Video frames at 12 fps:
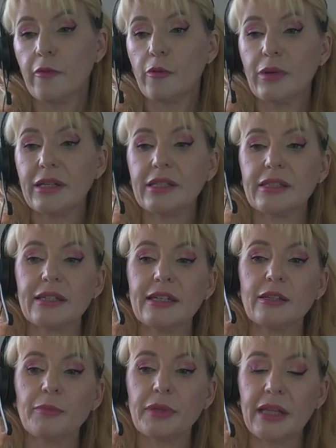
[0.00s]
For we see
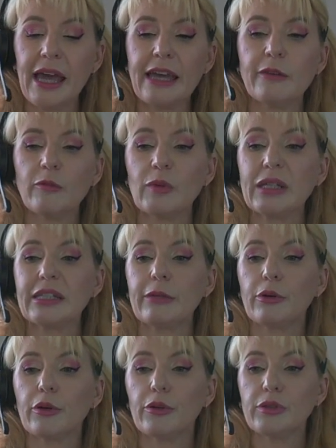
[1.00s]
the plan and when we see
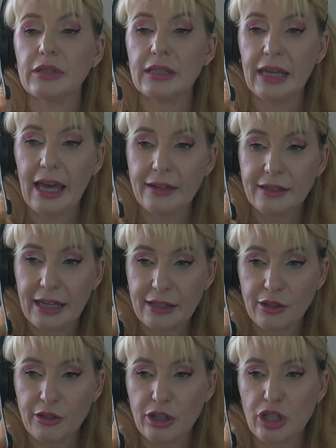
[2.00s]
what goes, how to get
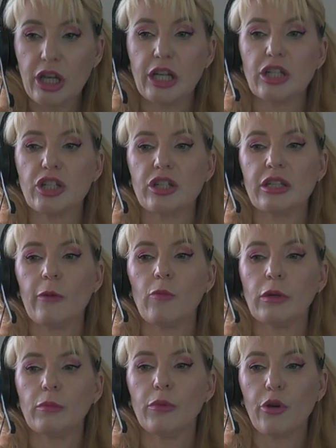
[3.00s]
to the changes and
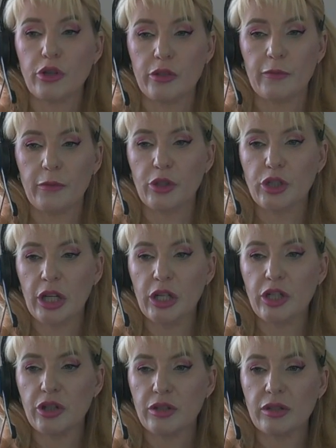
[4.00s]
what emerges from those
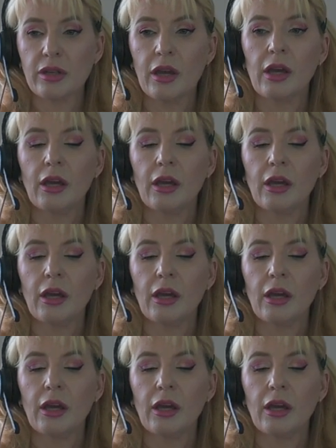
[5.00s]
changes.